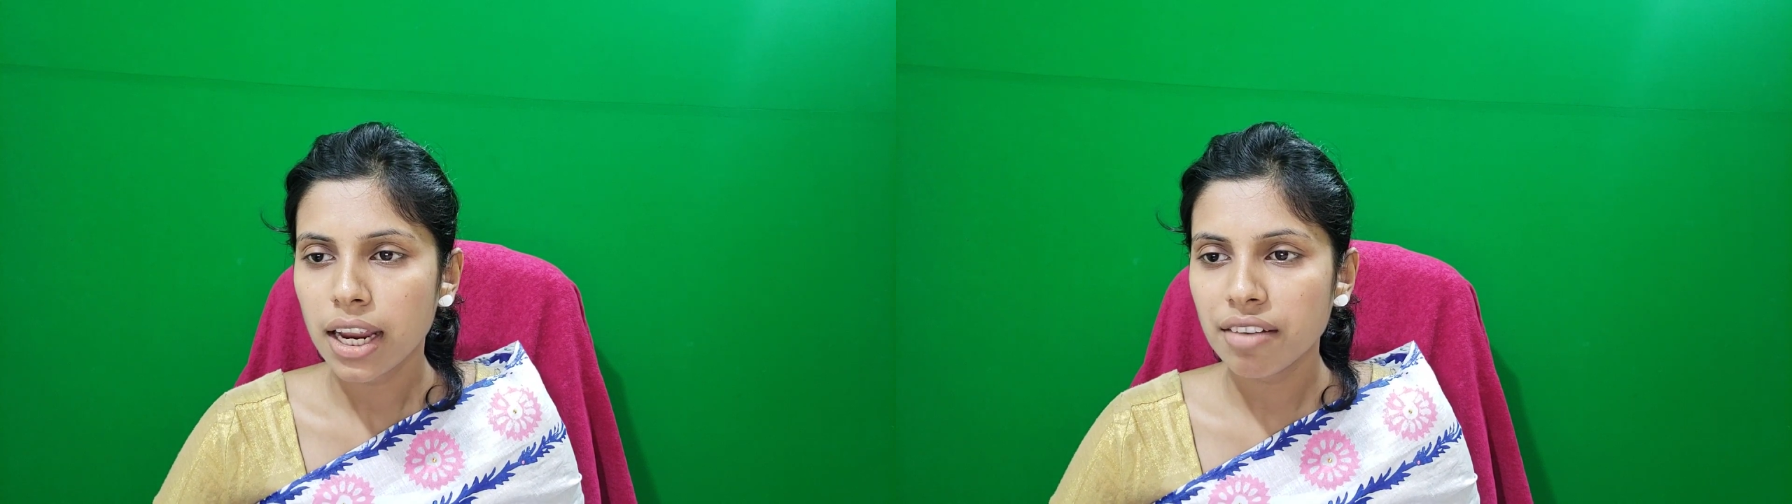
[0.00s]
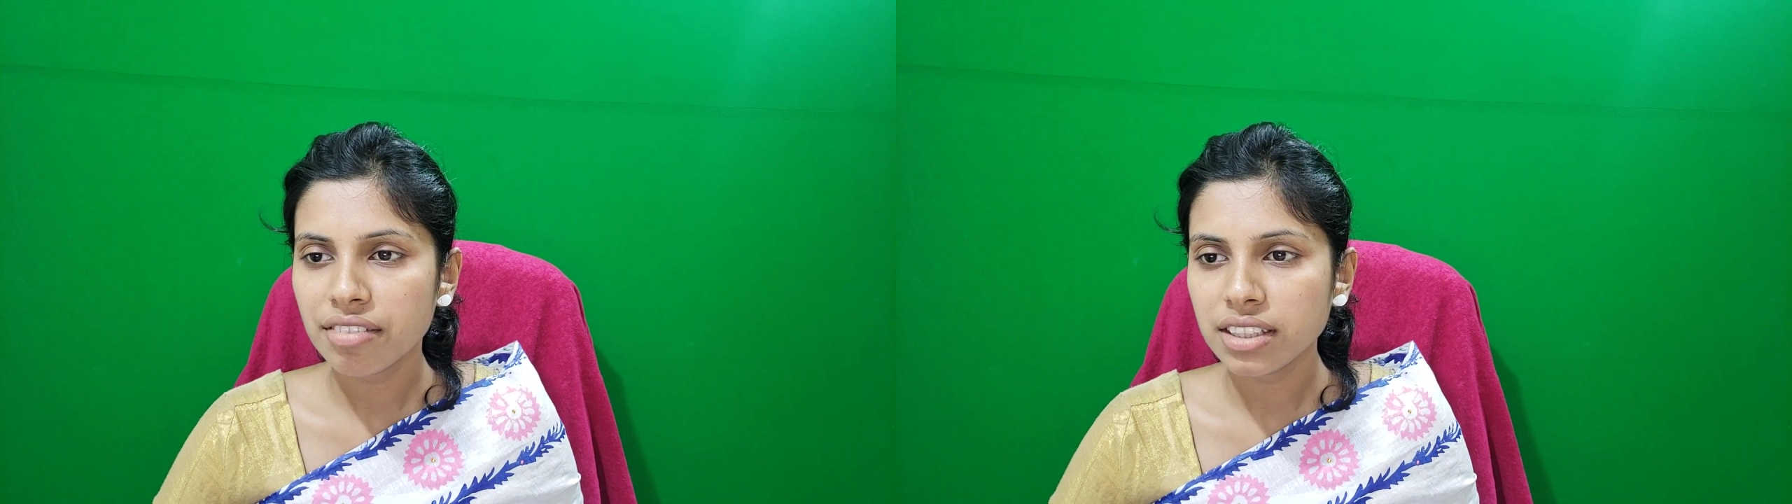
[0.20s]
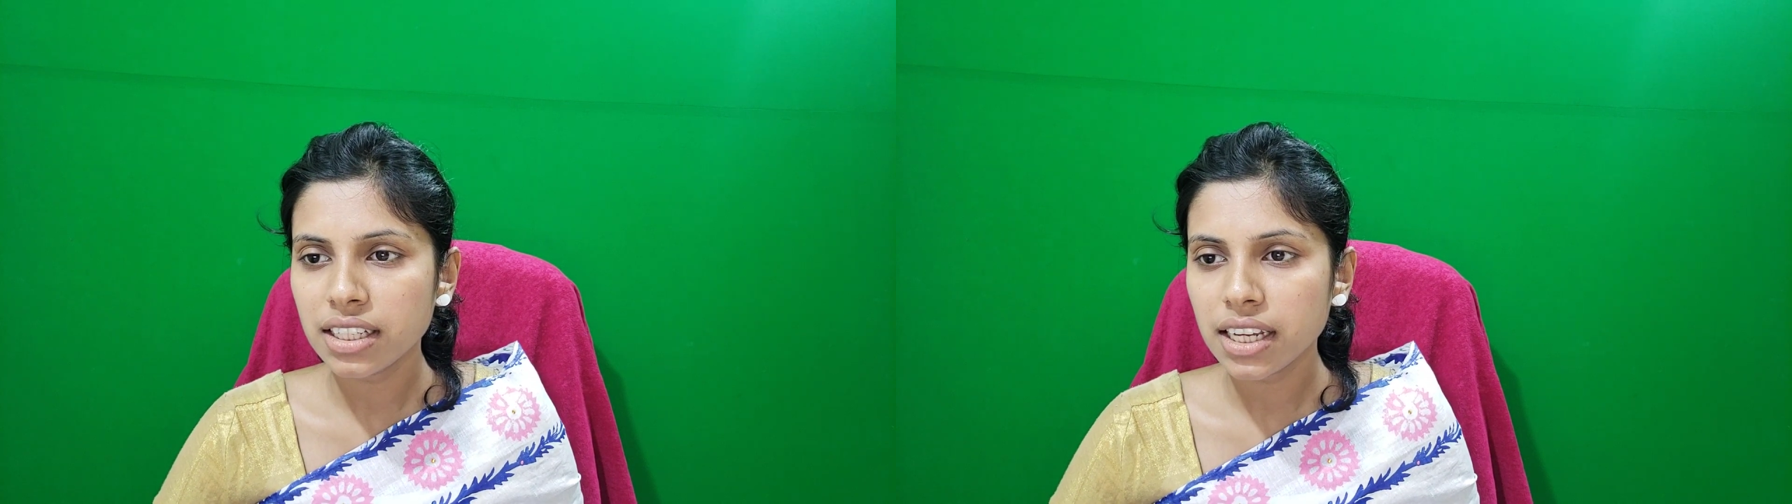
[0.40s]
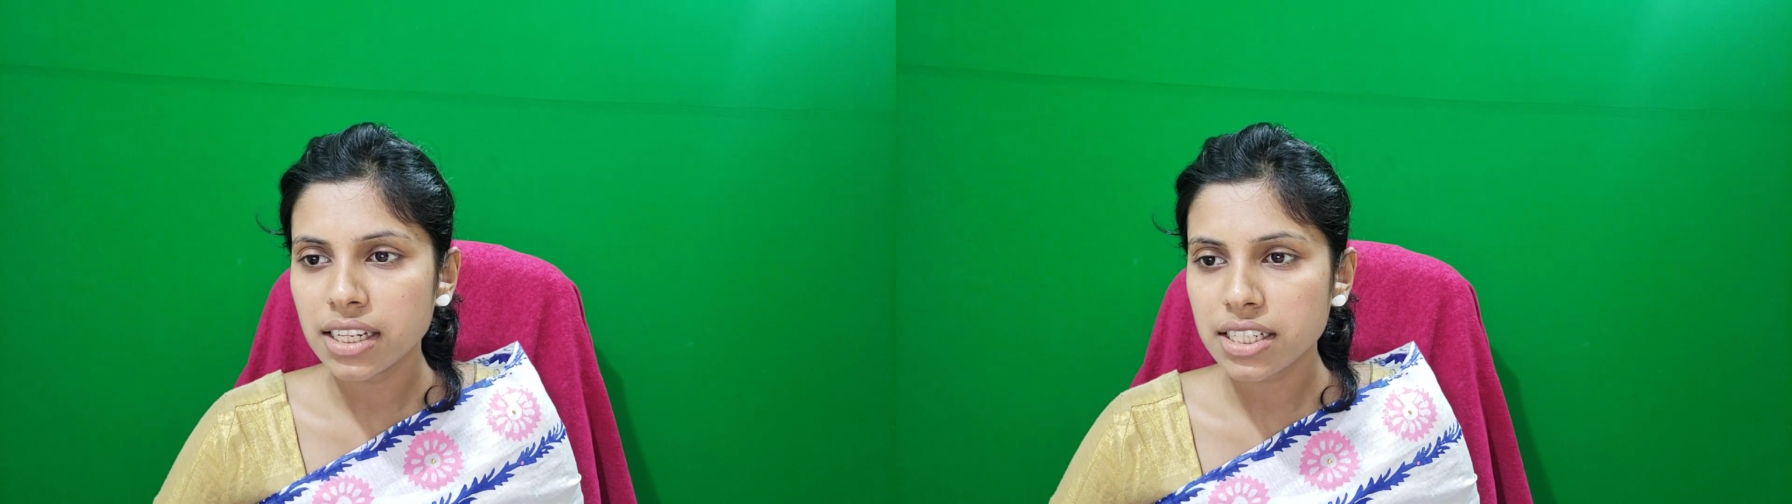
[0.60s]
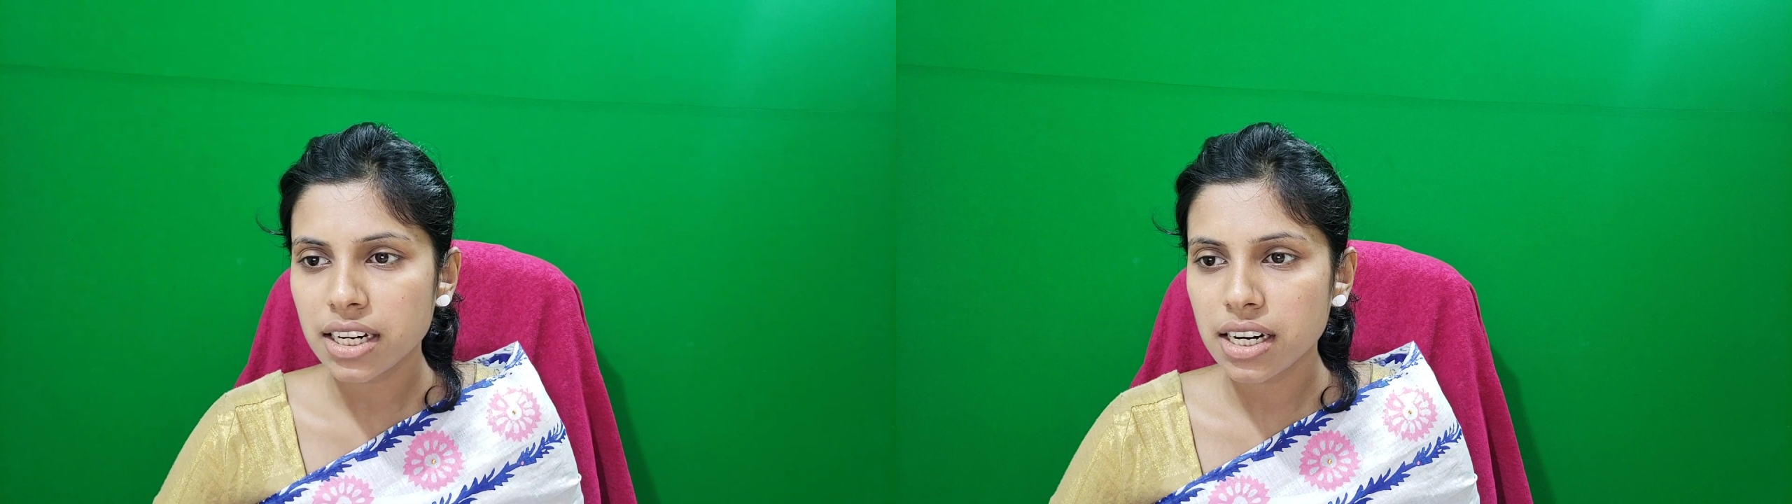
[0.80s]
everything
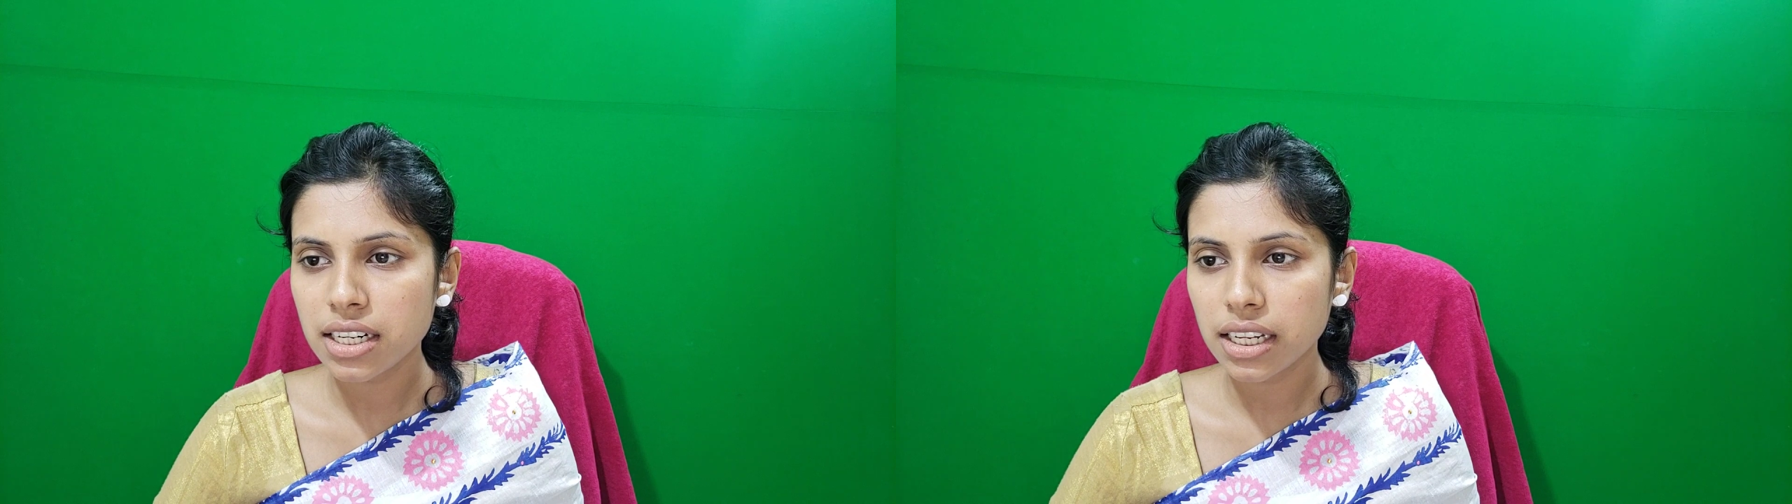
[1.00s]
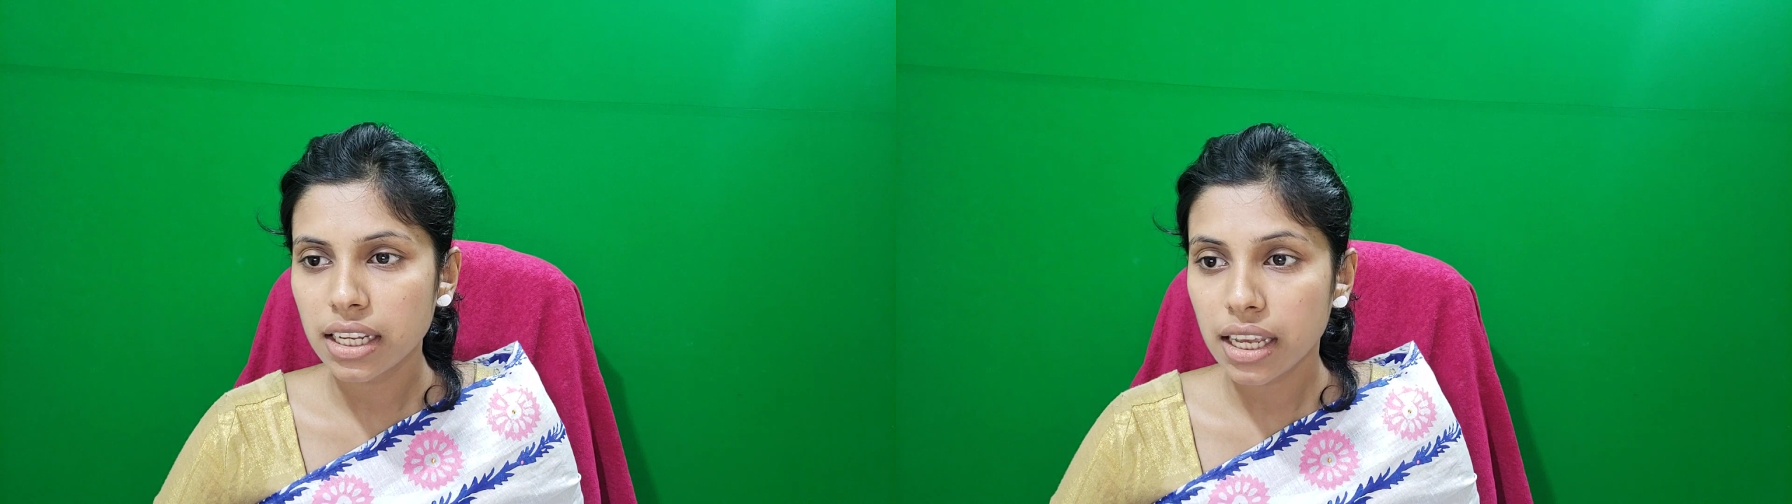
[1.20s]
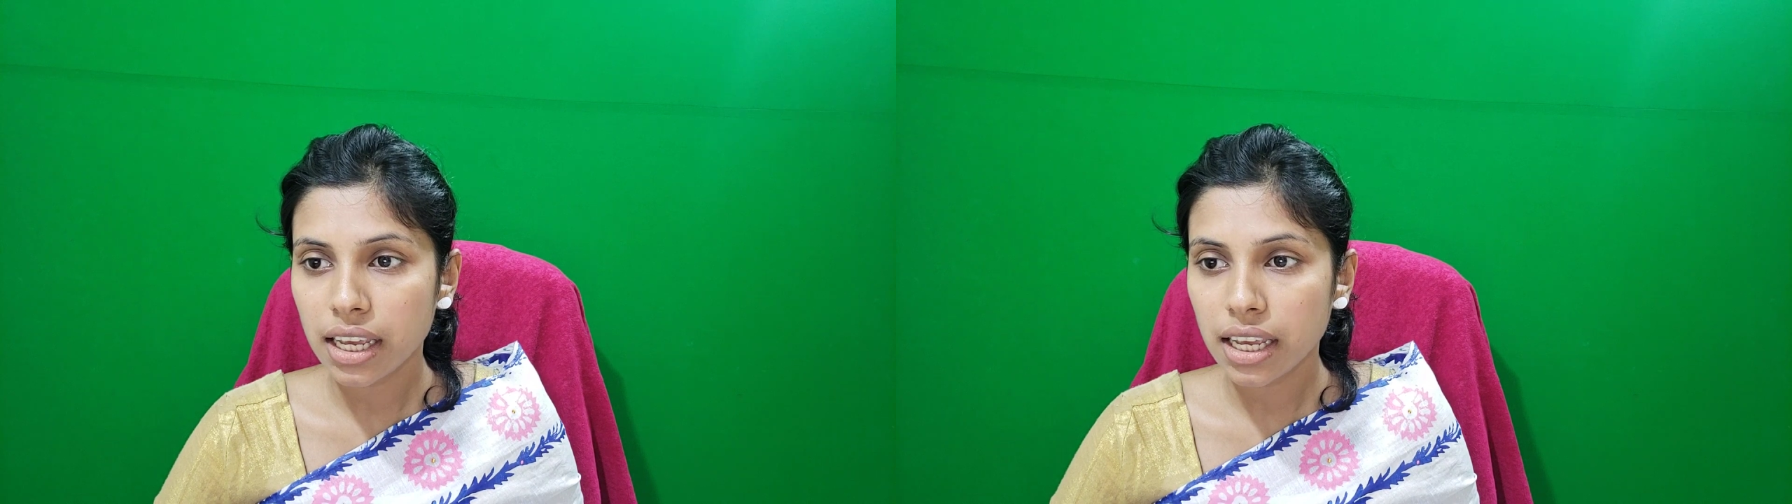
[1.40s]
entered